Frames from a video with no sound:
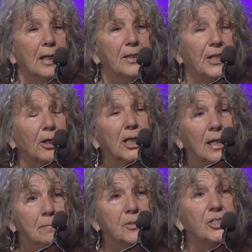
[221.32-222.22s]
There
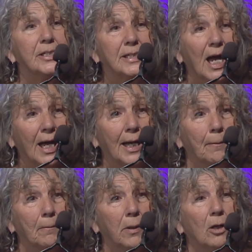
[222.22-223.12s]
comes a
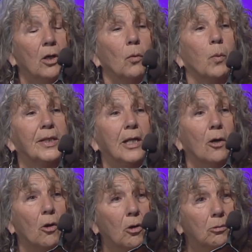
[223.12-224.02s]
time when the
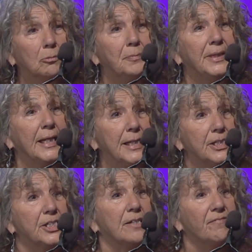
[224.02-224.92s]
home
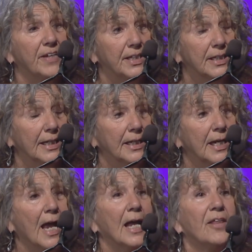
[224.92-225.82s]
needs defending,
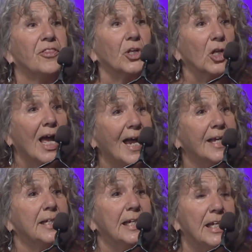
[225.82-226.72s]
the
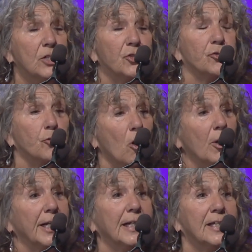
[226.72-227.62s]
line needs
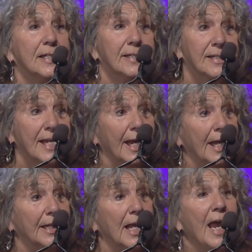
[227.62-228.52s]
drawing in the
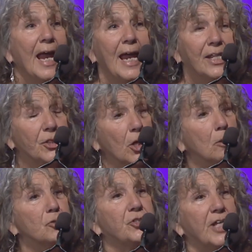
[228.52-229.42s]
sand, and
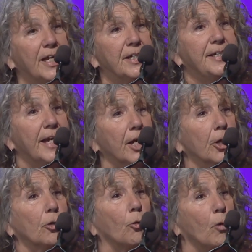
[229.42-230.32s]
those that
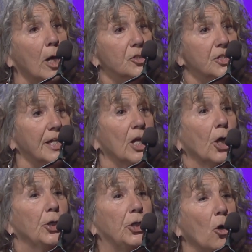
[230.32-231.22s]
dare cross it
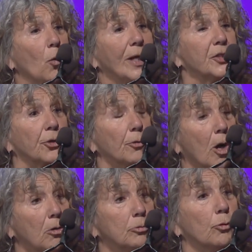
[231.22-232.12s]
go at their
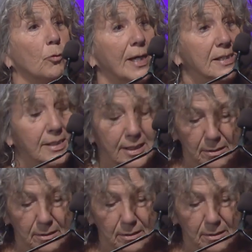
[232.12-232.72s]
own risk.